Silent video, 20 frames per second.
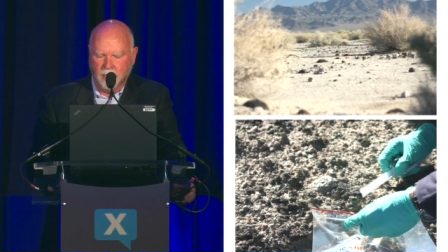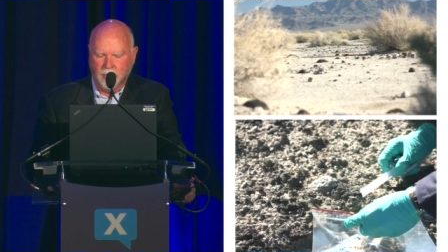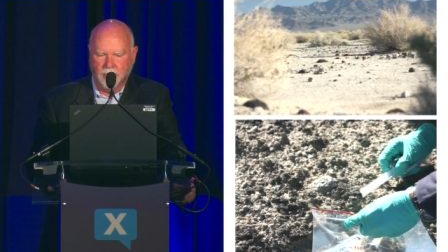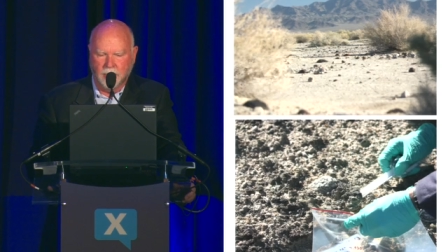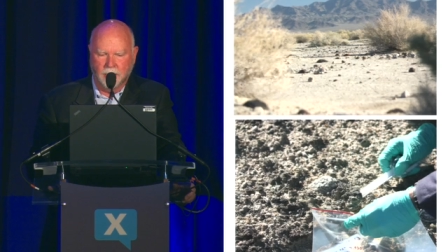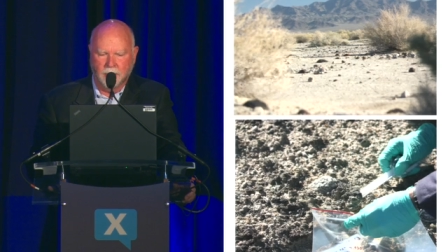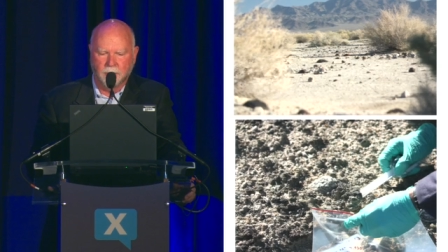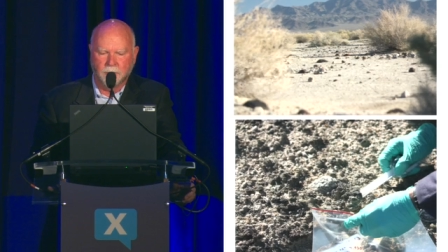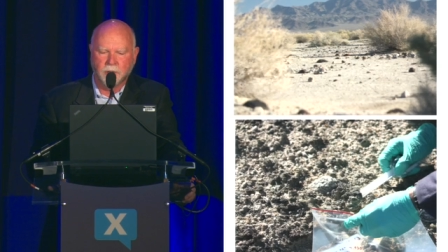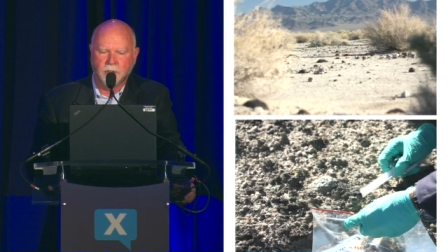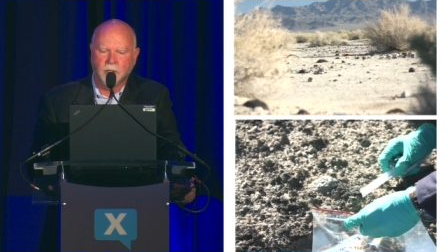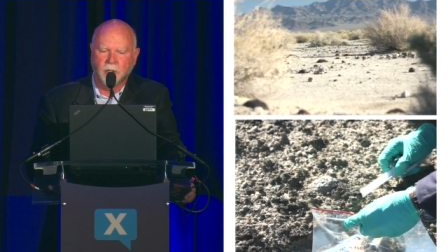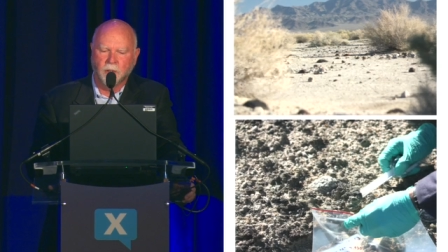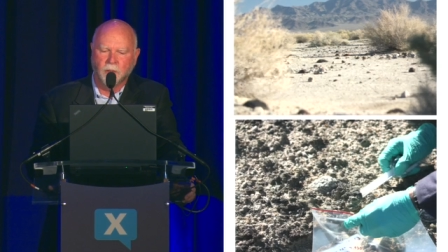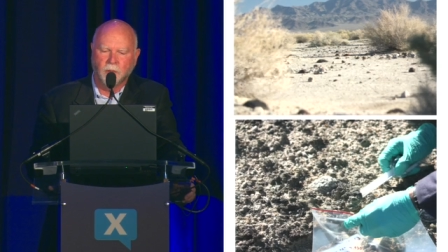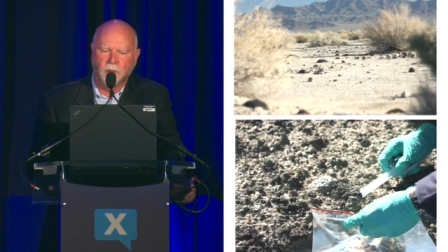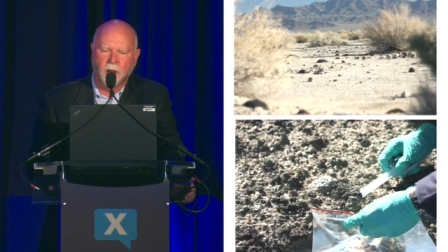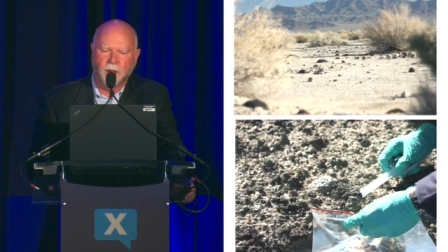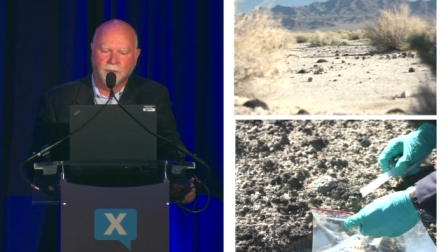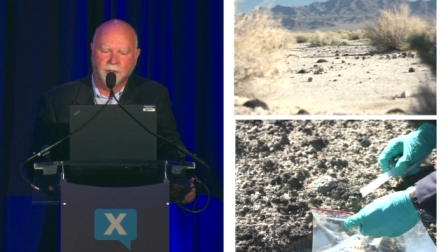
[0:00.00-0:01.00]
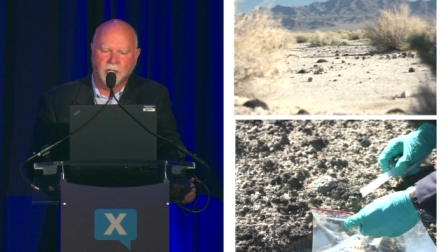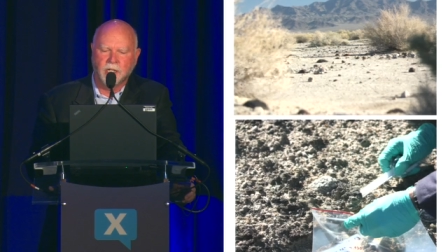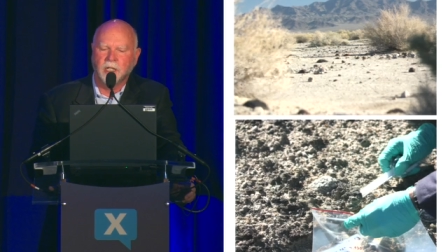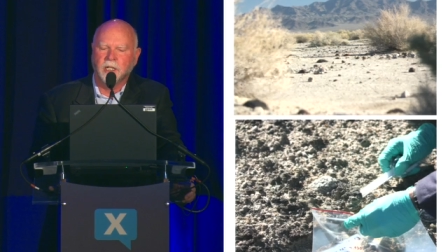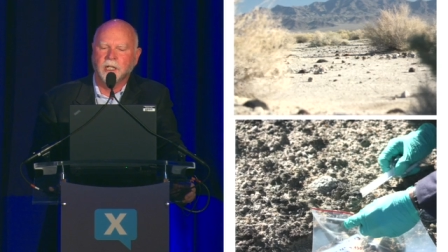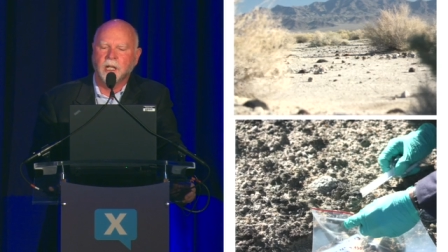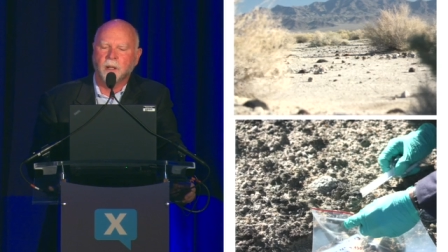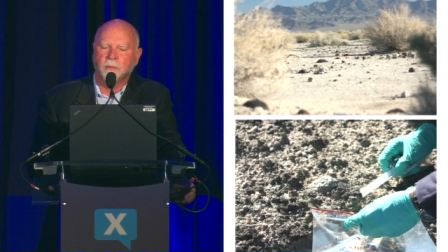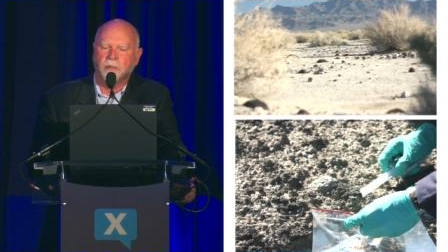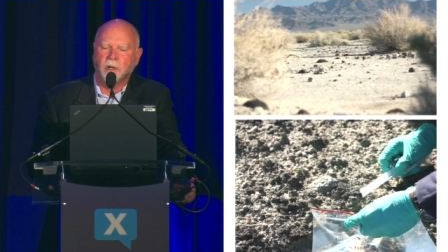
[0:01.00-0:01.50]
uh, so
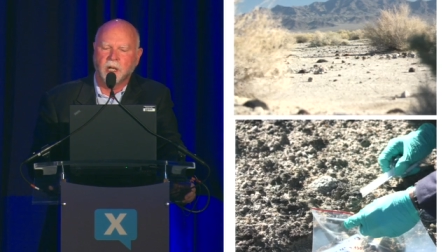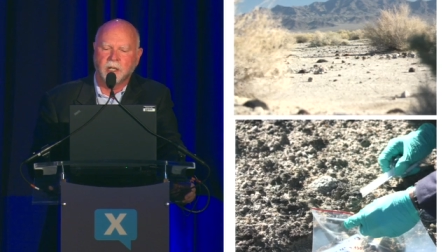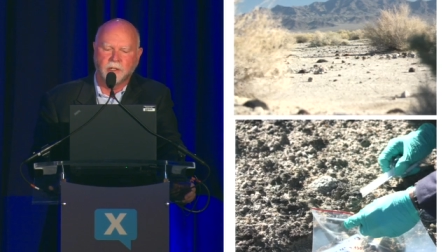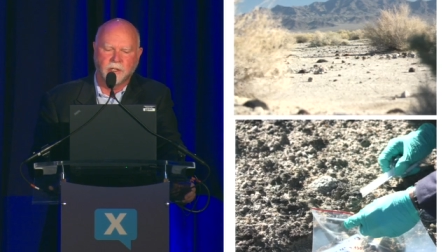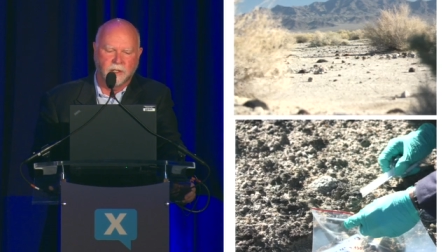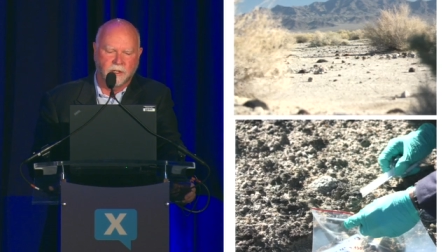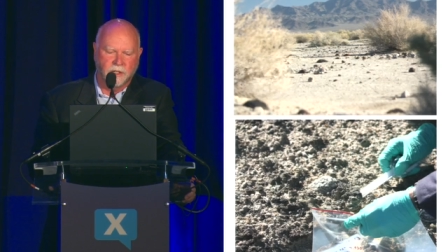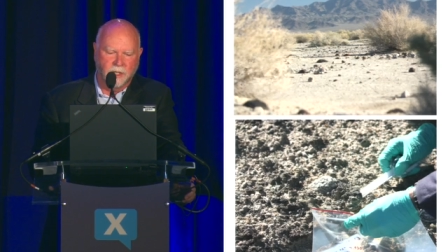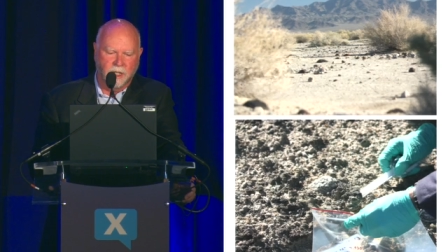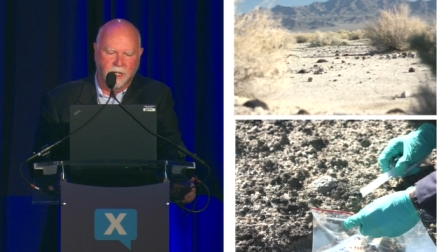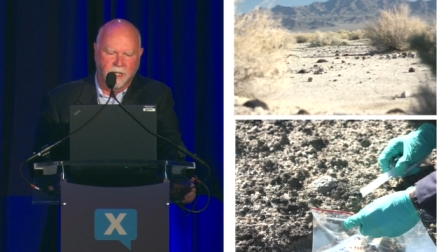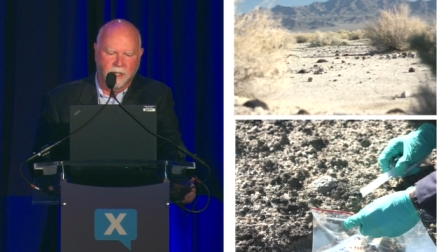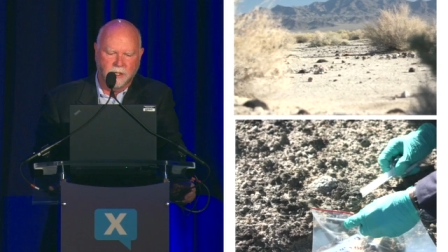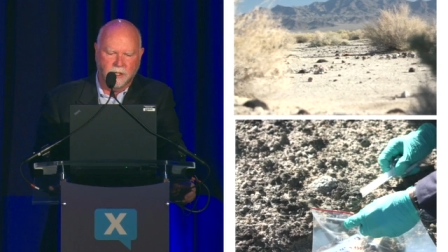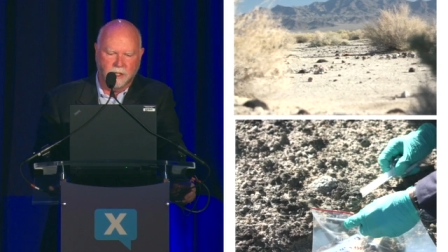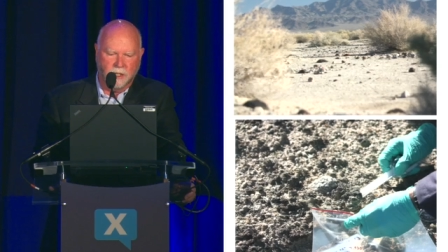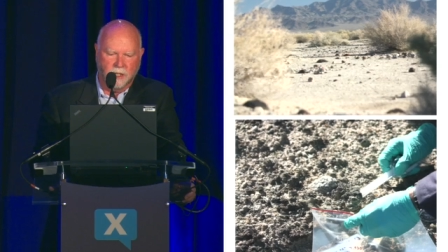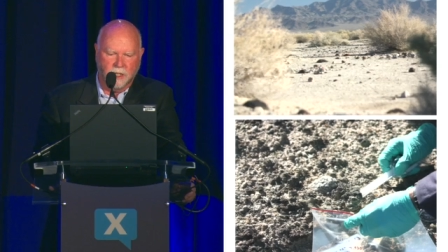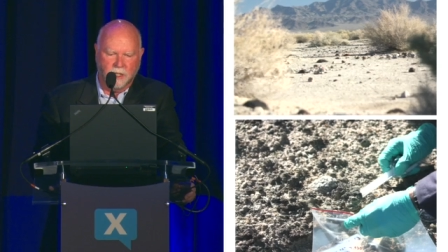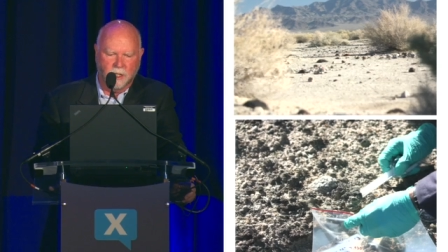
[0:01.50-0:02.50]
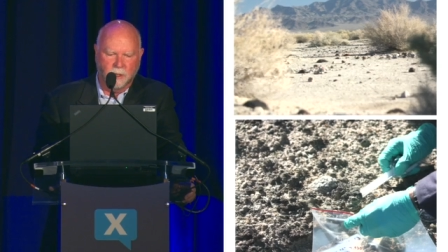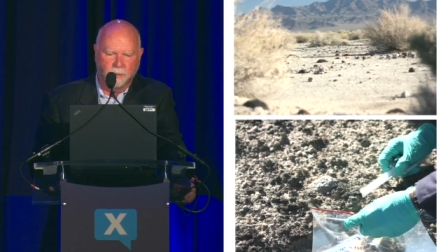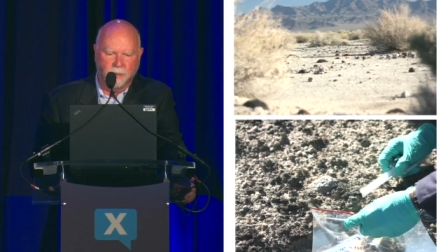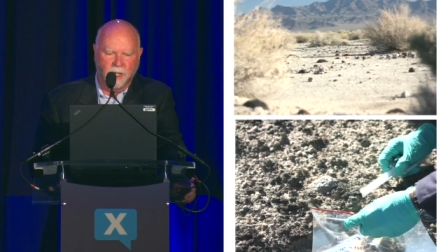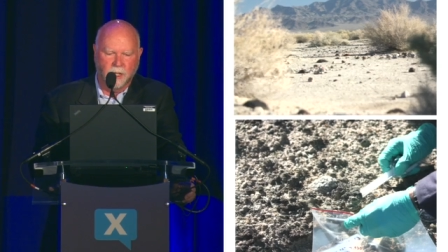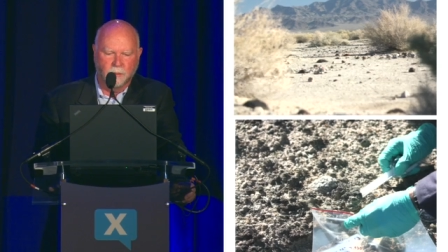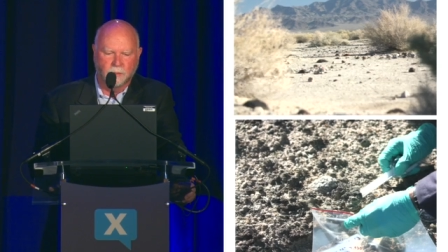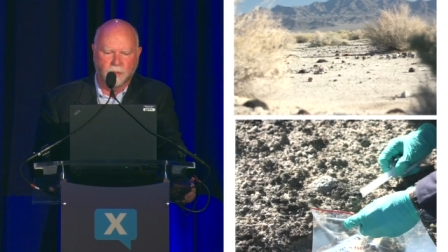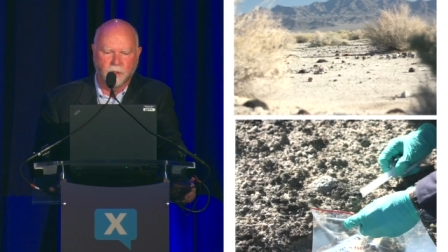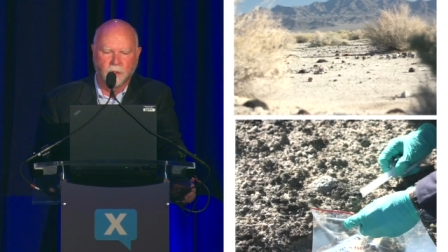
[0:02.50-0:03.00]
obviously that process needs uh, to
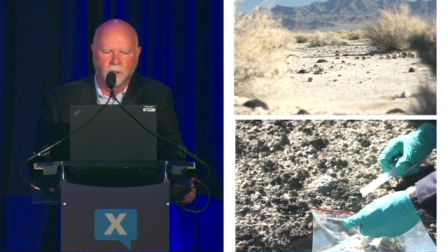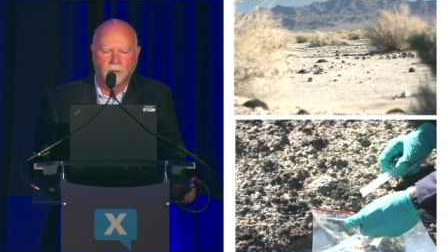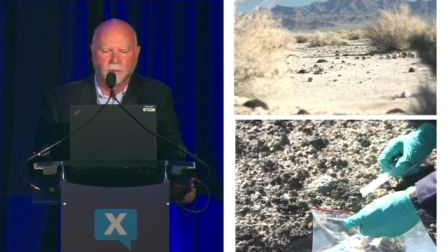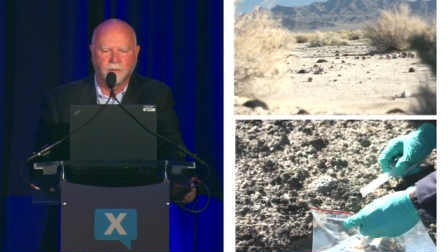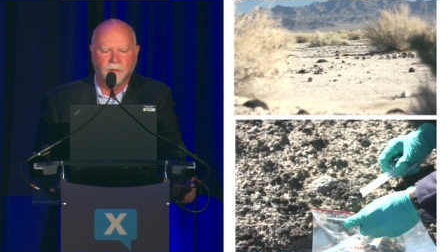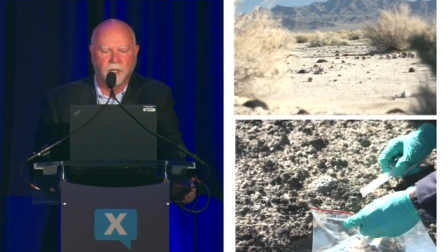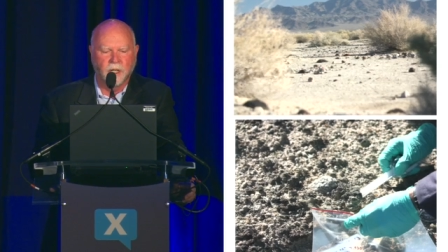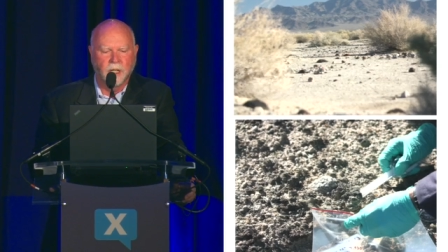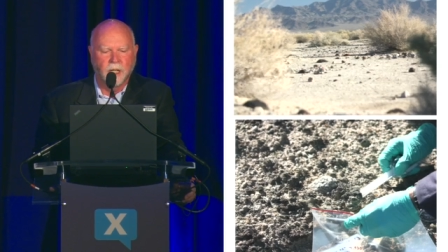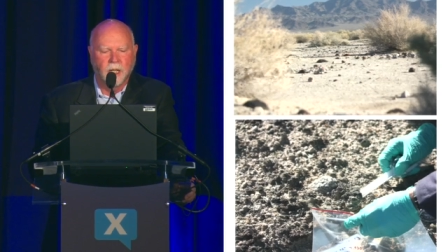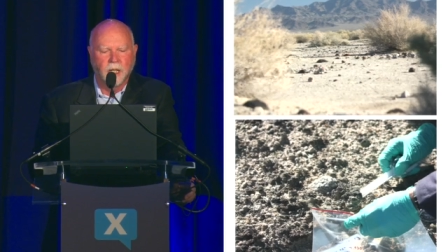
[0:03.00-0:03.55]
be improved,